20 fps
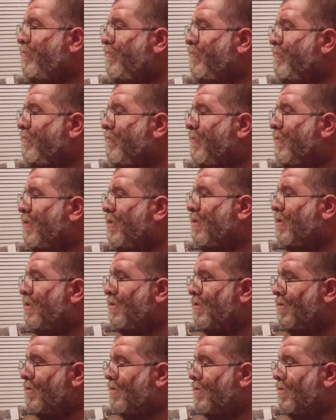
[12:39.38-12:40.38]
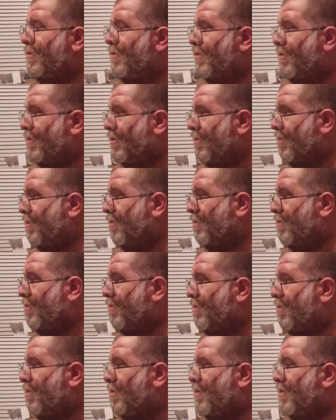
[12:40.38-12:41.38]
or home,
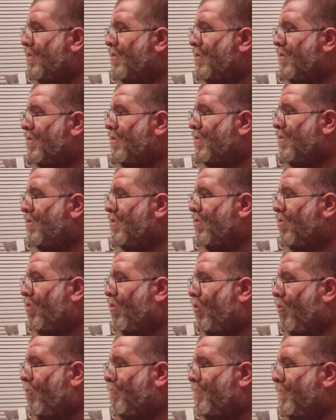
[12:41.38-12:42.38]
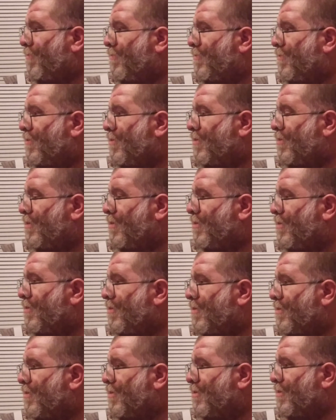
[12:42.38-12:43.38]
home, H O
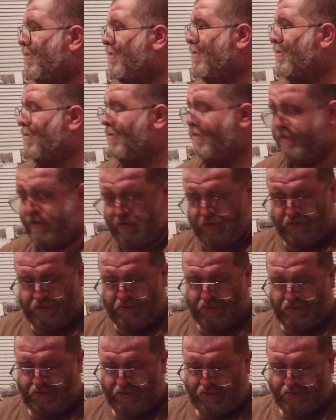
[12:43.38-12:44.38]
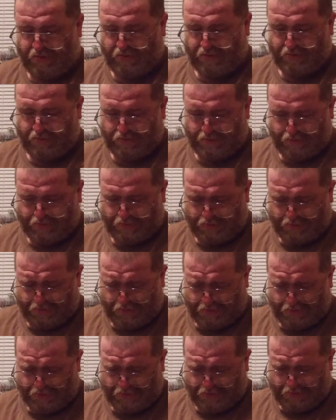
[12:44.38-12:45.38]
M E I
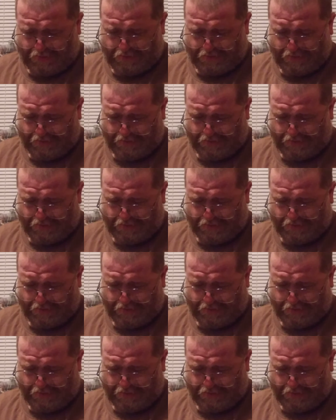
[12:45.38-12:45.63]
M